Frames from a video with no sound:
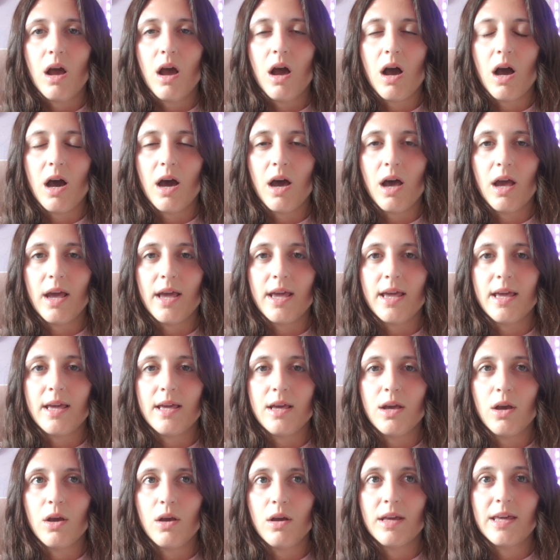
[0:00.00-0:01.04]

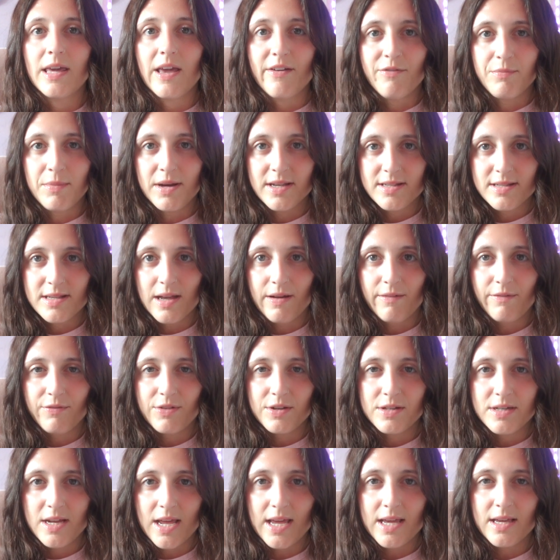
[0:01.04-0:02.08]
I give myself the
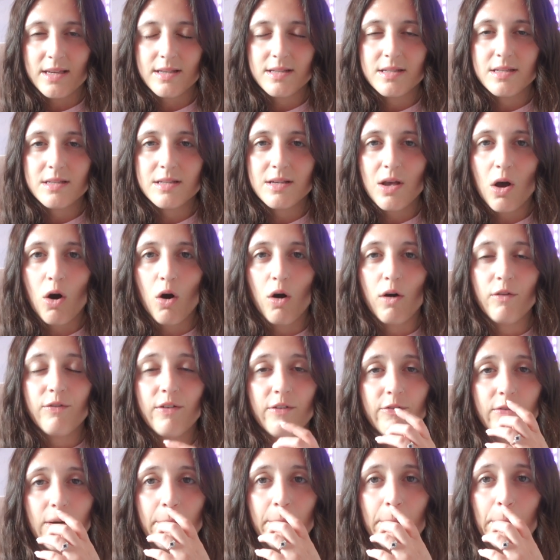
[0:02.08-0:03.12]
days off
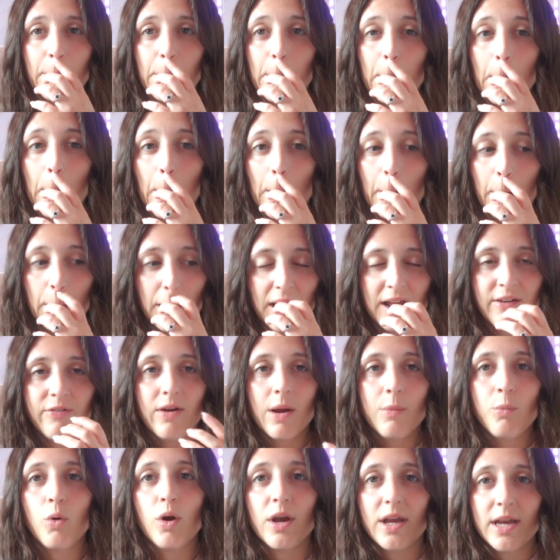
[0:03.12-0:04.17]
if
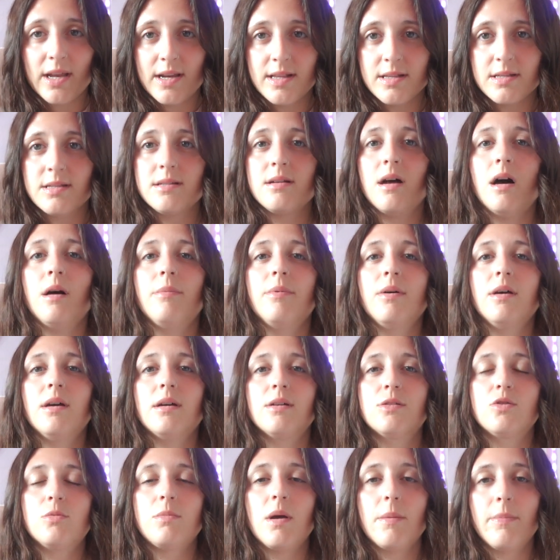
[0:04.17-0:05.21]
I'm working in
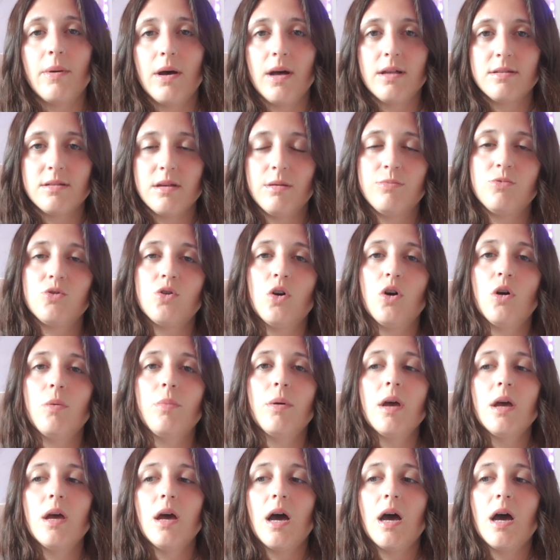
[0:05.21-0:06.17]
Starbucks or my part-time job.